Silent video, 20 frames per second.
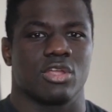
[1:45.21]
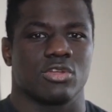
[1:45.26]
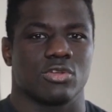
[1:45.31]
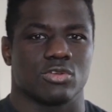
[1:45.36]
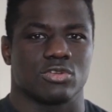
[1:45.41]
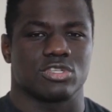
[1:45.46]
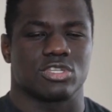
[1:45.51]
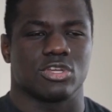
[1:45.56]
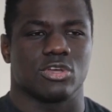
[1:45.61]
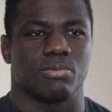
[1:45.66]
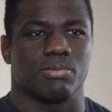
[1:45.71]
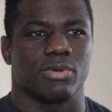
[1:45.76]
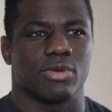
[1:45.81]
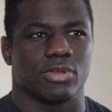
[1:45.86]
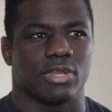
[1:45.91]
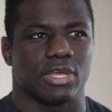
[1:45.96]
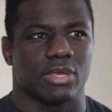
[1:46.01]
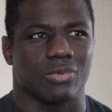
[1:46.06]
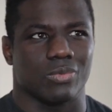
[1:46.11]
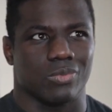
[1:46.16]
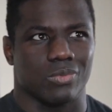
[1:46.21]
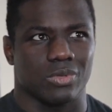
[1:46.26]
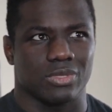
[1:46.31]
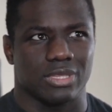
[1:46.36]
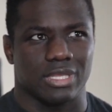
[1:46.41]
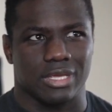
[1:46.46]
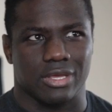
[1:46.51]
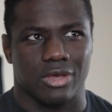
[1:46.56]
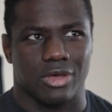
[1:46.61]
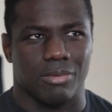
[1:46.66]
you're still building what
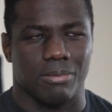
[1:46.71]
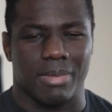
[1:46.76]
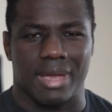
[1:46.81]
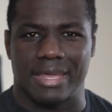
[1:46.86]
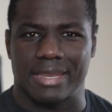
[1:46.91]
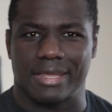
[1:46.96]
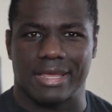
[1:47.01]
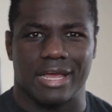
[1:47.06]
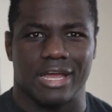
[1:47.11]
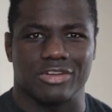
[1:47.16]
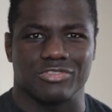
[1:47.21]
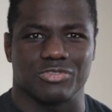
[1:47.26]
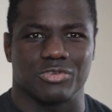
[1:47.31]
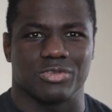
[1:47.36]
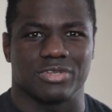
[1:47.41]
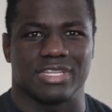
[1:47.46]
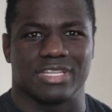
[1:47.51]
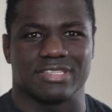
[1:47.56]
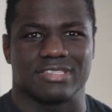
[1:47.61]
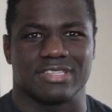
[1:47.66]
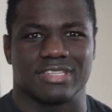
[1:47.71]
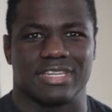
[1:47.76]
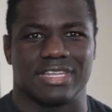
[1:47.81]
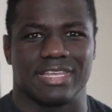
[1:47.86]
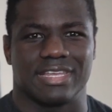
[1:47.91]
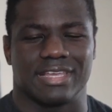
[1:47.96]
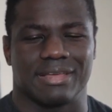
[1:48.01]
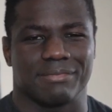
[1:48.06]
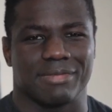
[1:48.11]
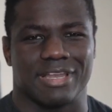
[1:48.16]
they call mitochondrial
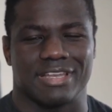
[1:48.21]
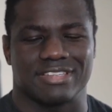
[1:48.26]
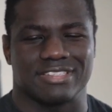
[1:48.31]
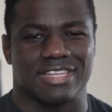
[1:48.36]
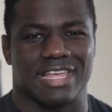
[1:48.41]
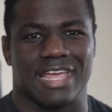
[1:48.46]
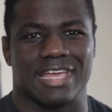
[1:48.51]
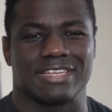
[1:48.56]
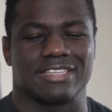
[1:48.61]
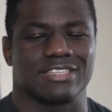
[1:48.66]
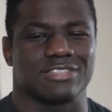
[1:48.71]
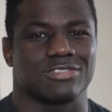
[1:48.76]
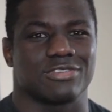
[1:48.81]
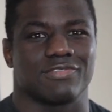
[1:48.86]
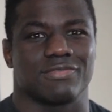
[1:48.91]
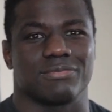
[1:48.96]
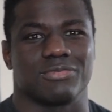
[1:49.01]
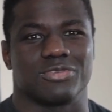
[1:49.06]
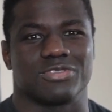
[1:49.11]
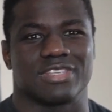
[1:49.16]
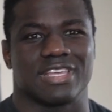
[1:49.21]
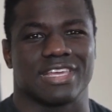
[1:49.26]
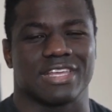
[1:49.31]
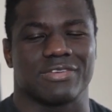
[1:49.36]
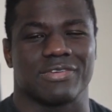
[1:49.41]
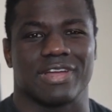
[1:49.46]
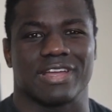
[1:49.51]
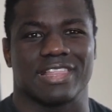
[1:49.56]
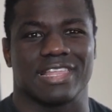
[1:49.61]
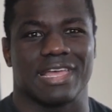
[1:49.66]
density. I'm not a scientist, so if I'm using that
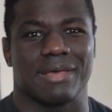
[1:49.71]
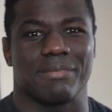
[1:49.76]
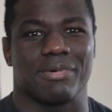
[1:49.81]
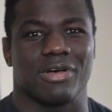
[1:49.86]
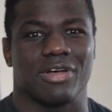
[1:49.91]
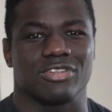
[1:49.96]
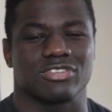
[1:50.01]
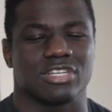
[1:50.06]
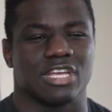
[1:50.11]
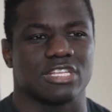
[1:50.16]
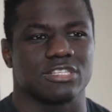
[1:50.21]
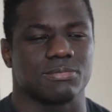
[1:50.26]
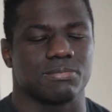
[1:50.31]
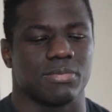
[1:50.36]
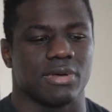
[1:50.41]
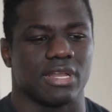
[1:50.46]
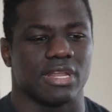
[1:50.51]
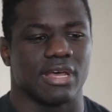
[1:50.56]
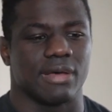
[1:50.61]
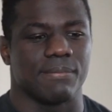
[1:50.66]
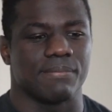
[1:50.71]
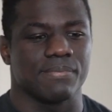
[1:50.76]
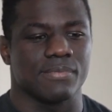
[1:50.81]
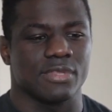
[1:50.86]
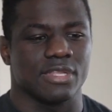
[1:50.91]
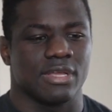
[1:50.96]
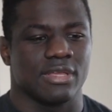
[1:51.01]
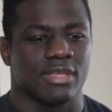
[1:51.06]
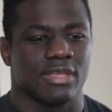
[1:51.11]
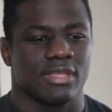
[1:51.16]
incorrectly, I apologize. But
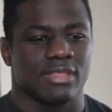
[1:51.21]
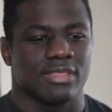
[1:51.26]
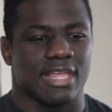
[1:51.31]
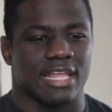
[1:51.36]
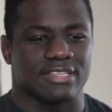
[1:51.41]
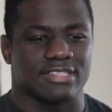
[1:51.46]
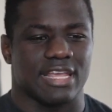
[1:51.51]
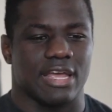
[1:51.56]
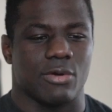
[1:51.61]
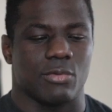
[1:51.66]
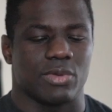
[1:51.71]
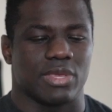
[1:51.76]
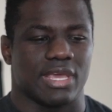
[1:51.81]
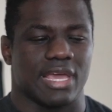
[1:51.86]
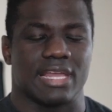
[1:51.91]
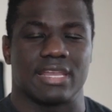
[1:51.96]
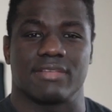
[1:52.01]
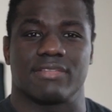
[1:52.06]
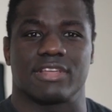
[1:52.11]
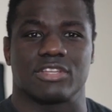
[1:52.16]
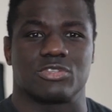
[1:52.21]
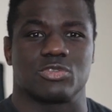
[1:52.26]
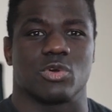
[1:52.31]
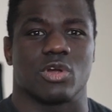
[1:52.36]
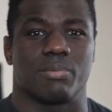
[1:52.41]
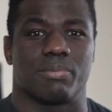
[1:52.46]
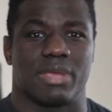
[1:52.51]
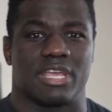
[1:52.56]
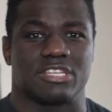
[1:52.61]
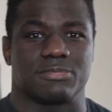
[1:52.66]
that's how we kind of do
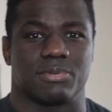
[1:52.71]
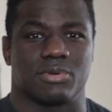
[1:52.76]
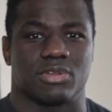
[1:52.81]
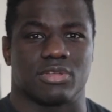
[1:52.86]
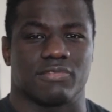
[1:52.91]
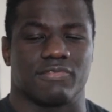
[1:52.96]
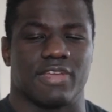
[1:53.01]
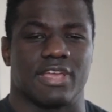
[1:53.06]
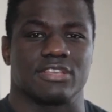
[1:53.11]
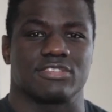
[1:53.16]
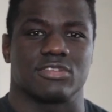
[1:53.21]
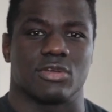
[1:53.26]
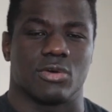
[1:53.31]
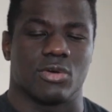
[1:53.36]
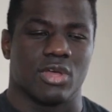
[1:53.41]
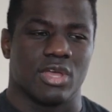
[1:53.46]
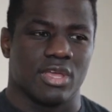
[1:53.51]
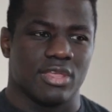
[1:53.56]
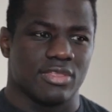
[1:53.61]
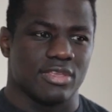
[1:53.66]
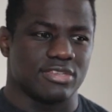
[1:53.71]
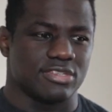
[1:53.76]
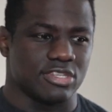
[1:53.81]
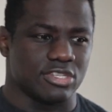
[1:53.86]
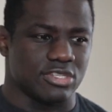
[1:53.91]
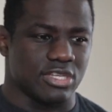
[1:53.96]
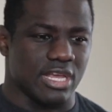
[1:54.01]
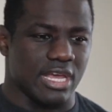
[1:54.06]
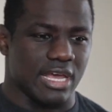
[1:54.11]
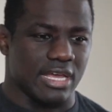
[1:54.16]
our base building phase. So this
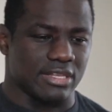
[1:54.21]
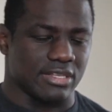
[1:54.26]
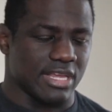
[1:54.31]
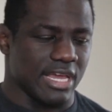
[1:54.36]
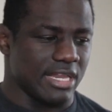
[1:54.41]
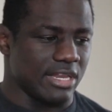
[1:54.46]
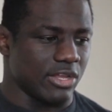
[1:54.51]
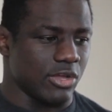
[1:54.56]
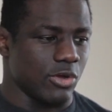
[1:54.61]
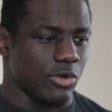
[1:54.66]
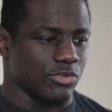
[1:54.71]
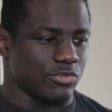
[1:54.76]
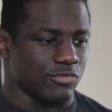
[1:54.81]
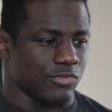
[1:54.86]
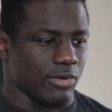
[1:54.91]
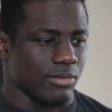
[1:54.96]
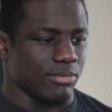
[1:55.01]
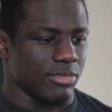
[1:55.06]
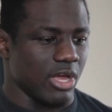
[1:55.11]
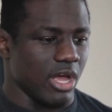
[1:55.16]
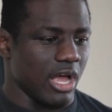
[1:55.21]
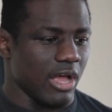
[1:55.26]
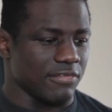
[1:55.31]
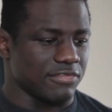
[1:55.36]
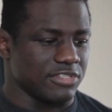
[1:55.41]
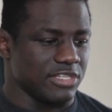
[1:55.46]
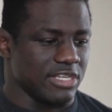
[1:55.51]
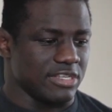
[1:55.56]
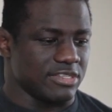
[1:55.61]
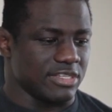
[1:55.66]
is kind of goes from the off
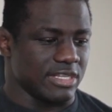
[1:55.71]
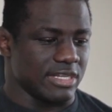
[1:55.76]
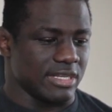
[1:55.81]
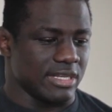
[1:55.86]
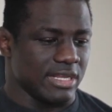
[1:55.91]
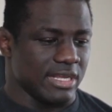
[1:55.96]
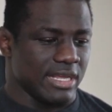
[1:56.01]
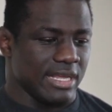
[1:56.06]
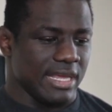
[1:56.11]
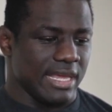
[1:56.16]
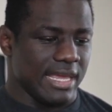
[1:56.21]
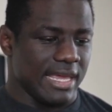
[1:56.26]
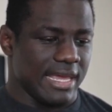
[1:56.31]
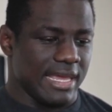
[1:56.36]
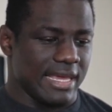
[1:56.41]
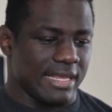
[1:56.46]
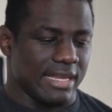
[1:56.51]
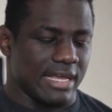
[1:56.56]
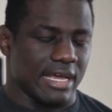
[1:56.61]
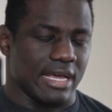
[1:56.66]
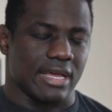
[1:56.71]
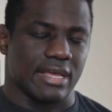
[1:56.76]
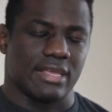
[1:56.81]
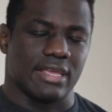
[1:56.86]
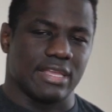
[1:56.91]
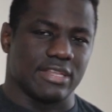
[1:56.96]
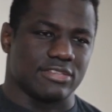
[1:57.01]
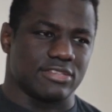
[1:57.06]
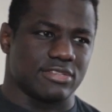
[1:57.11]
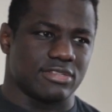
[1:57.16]
season, and
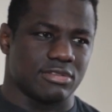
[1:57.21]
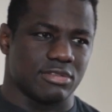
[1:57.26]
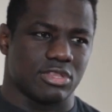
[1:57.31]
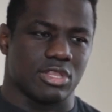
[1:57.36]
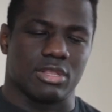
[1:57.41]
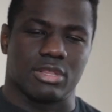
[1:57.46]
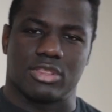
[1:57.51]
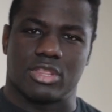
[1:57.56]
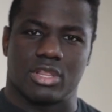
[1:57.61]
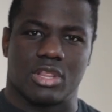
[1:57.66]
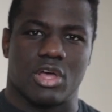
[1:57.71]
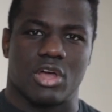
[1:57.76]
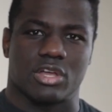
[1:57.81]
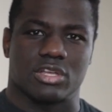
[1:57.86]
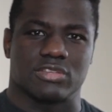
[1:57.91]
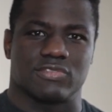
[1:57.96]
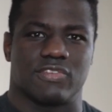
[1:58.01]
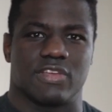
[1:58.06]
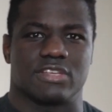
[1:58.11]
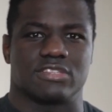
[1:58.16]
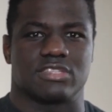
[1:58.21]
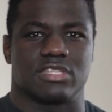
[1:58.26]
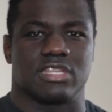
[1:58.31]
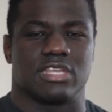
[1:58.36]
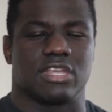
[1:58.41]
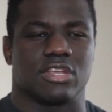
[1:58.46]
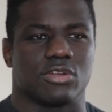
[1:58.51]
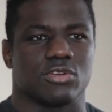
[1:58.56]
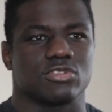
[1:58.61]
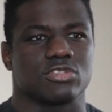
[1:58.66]
it's the longest phase of the
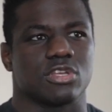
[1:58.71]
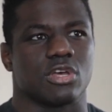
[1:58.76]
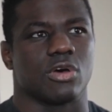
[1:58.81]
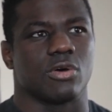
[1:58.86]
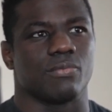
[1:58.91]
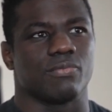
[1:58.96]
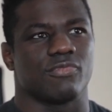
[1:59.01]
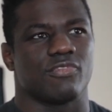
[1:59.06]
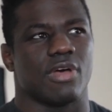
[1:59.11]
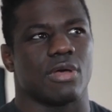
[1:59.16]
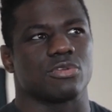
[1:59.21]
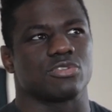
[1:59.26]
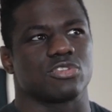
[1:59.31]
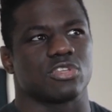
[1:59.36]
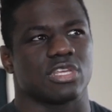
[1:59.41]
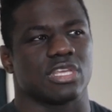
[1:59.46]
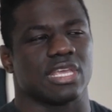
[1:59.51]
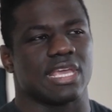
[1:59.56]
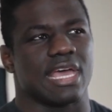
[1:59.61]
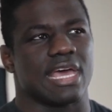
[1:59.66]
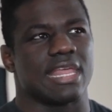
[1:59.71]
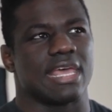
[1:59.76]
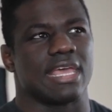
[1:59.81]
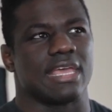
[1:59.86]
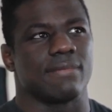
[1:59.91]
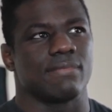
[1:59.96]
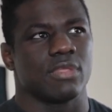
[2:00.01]
year. So if I was looking at a